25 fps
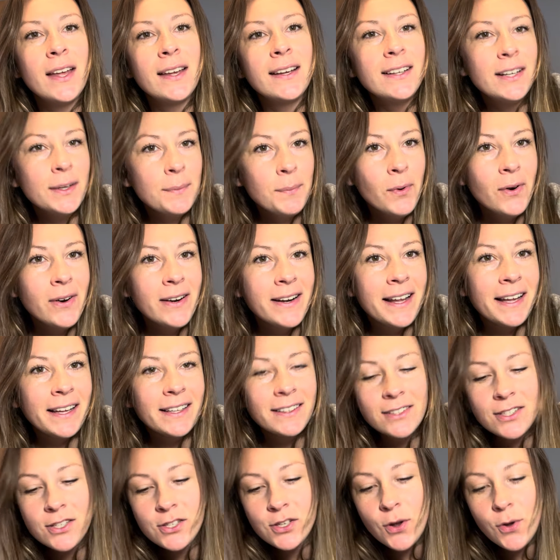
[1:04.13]
Good
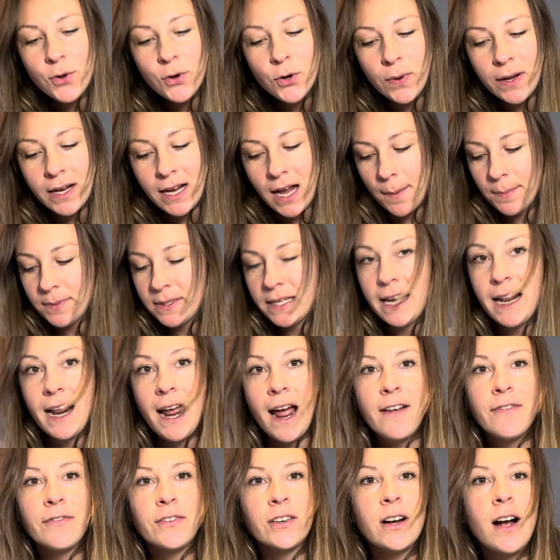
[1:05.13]
morning. So quick update,
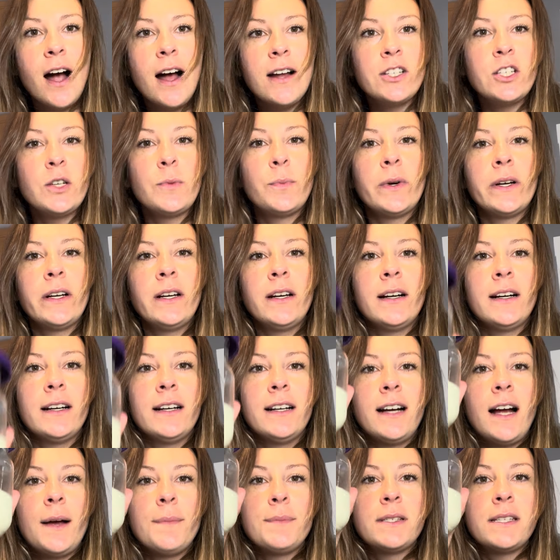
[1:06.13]
I forgot to bring
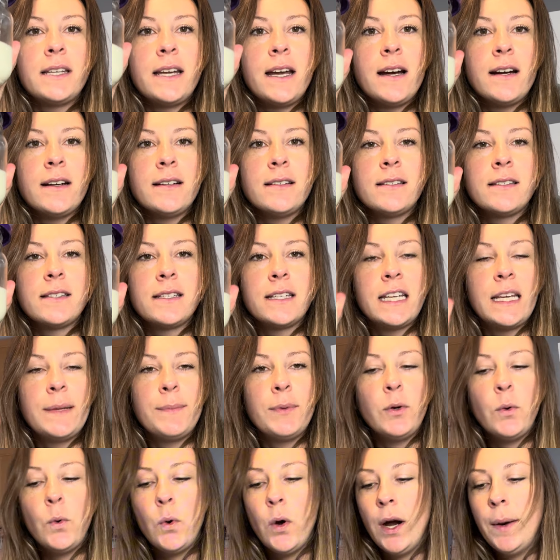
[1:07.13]
her upstairs to keep
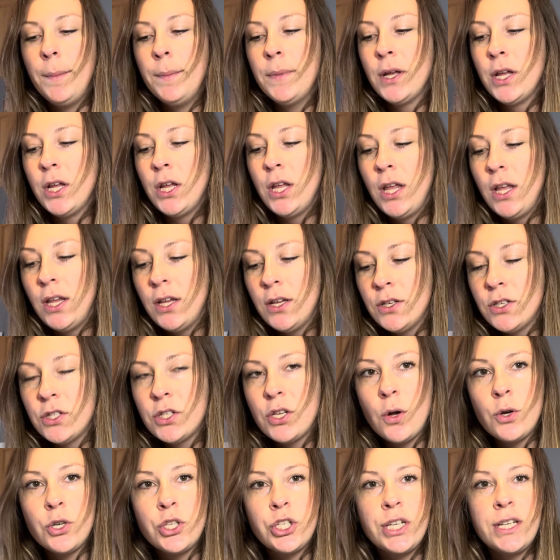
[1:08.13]
her warm.
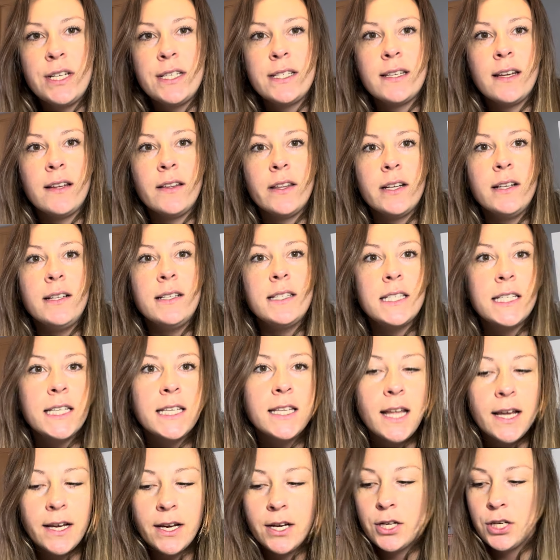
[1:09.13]
So she's a little
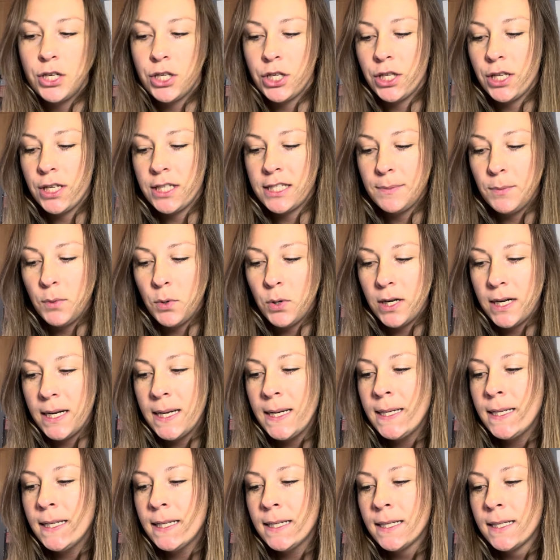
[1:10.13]
sluggish this
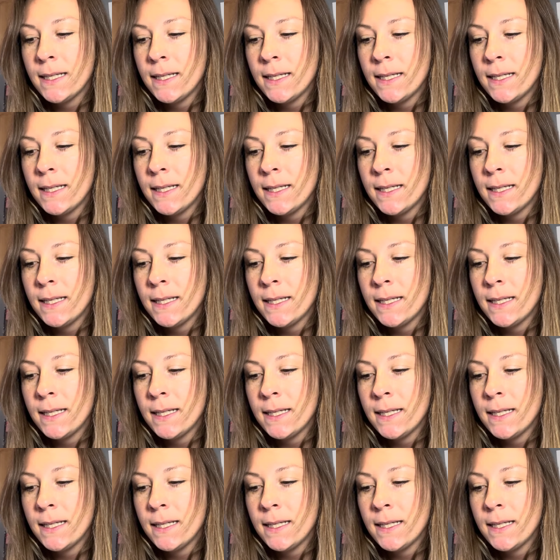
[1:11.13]
morning.